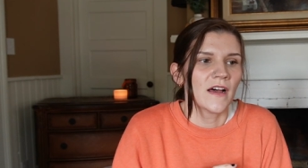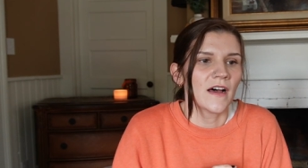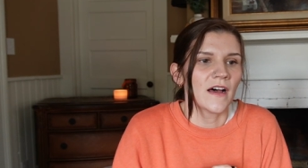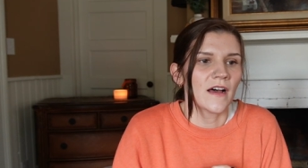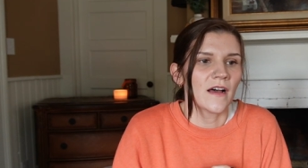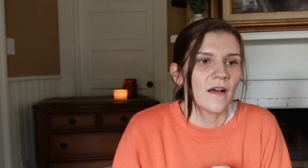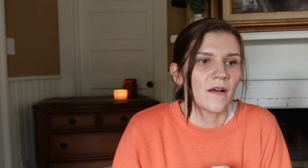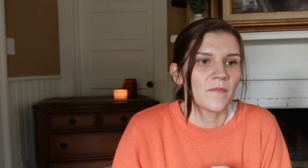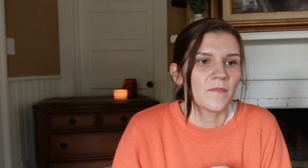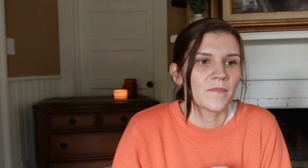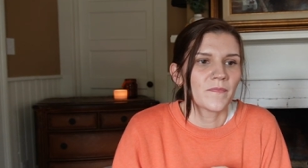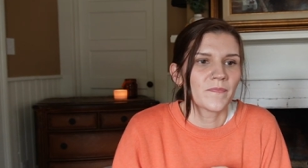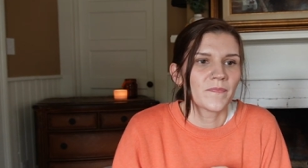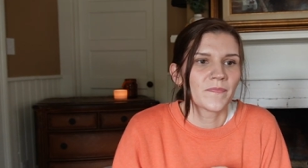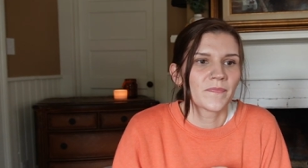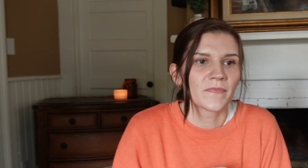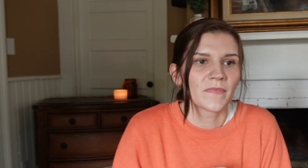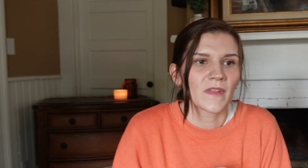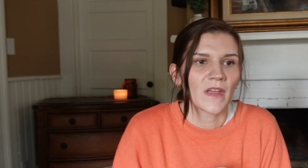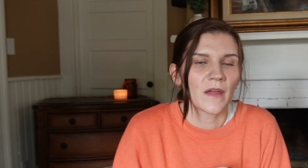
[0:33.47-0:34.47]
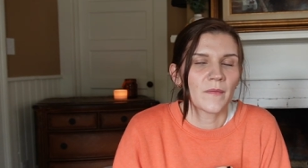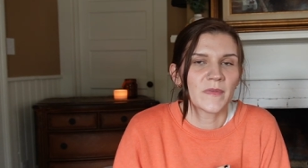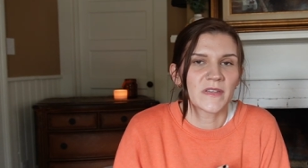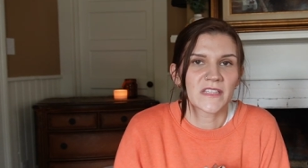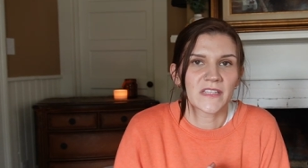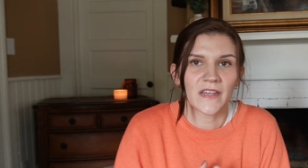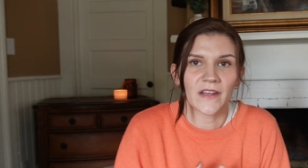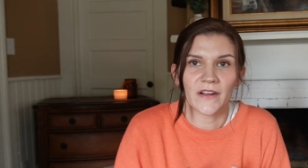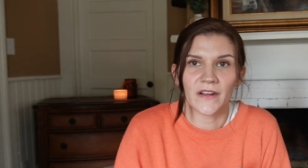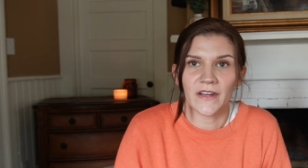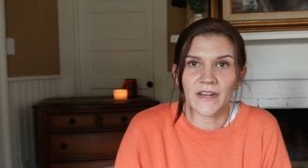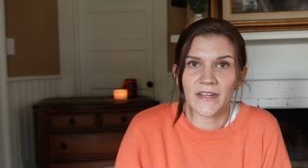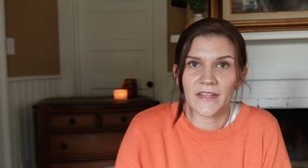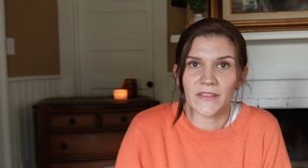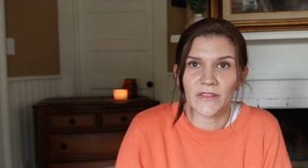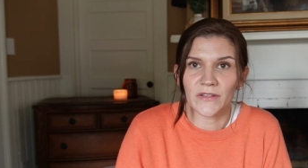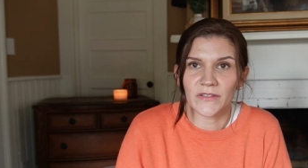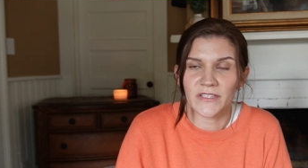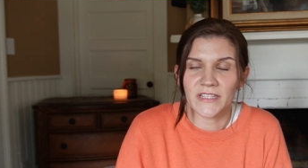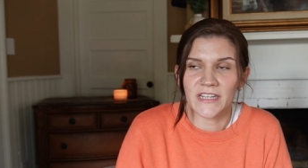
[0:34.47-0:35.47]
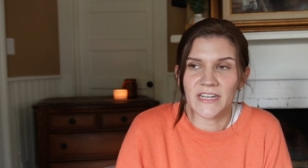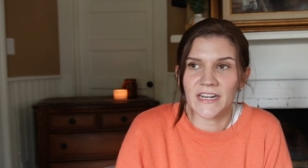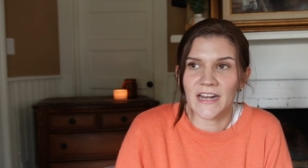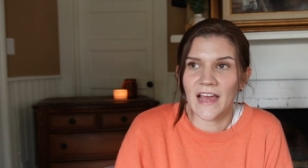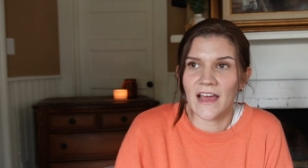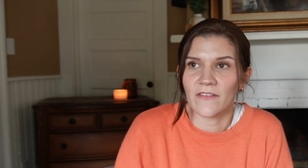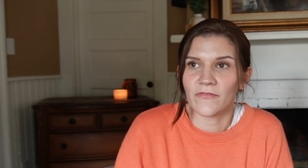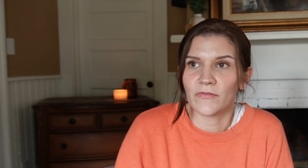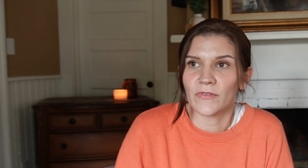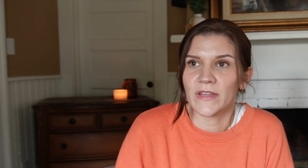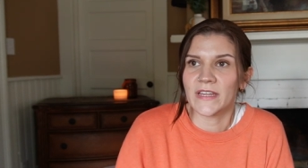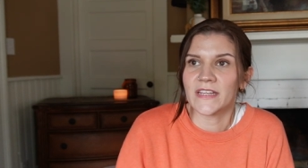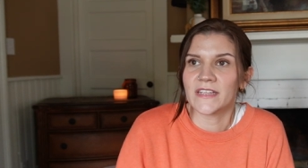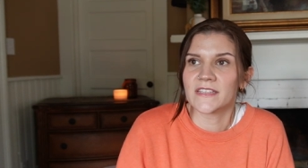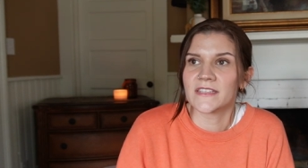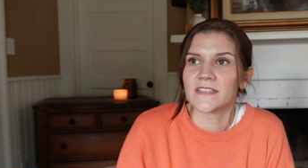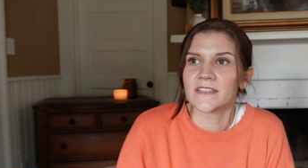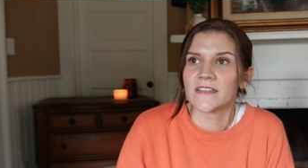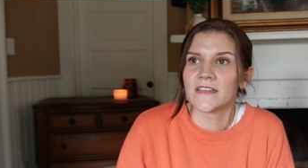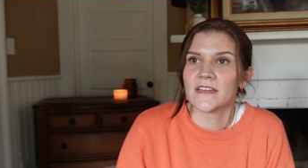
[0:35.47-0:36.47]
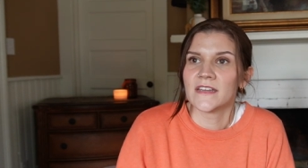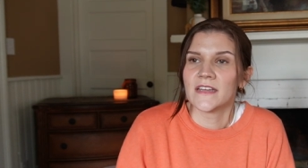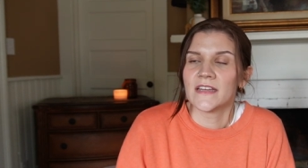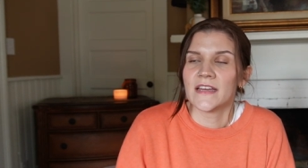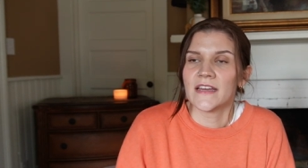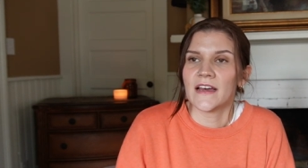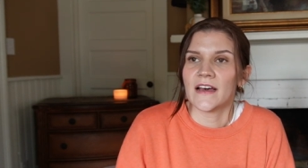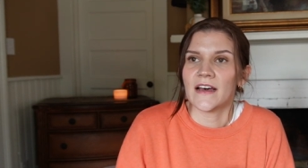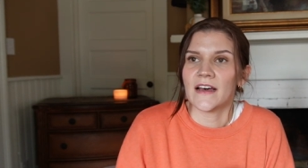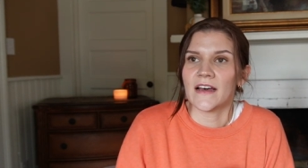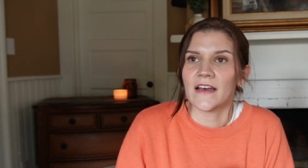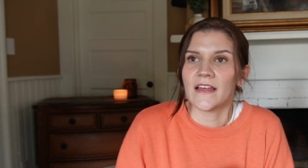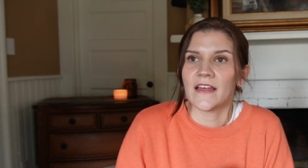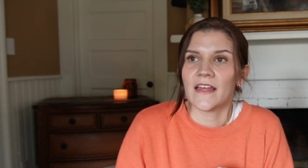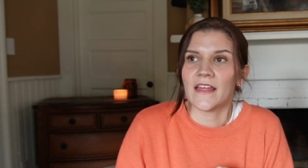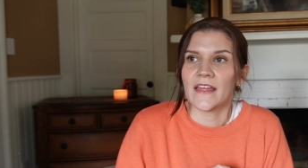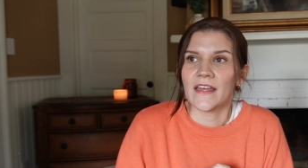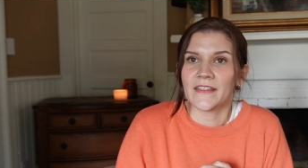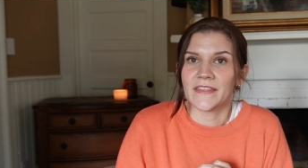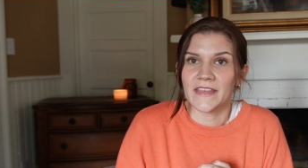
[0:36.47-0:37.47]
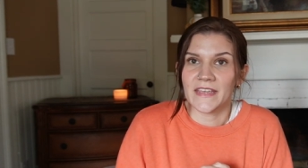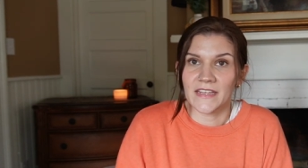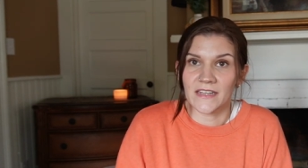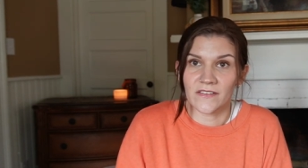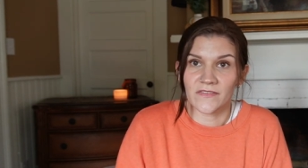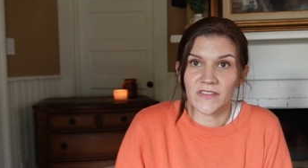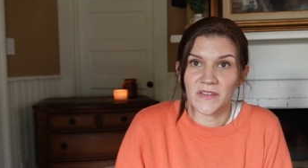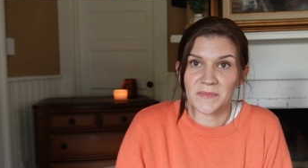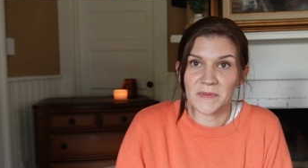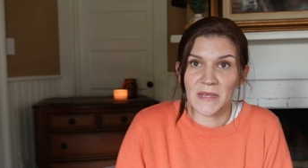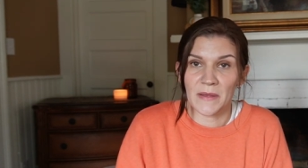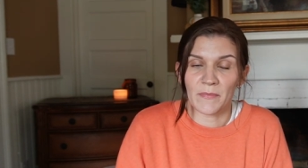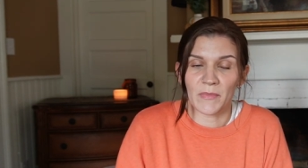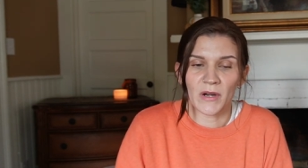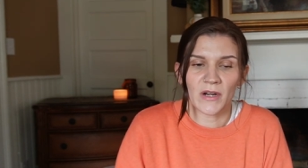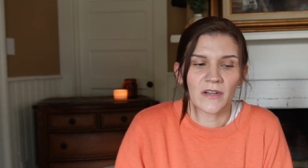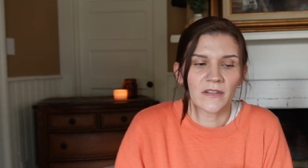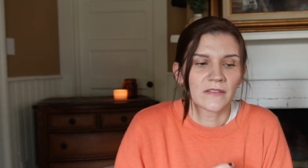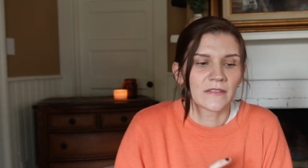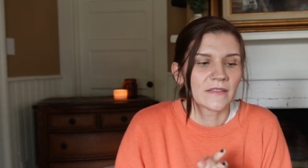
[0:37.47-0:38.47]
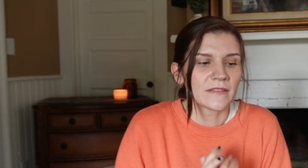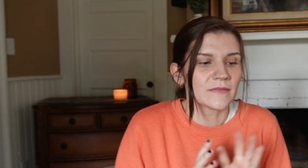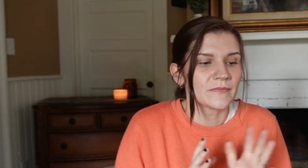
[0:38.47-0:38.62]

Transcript: Um, I miscarried at 13 and a half weeks uh, at the end of September.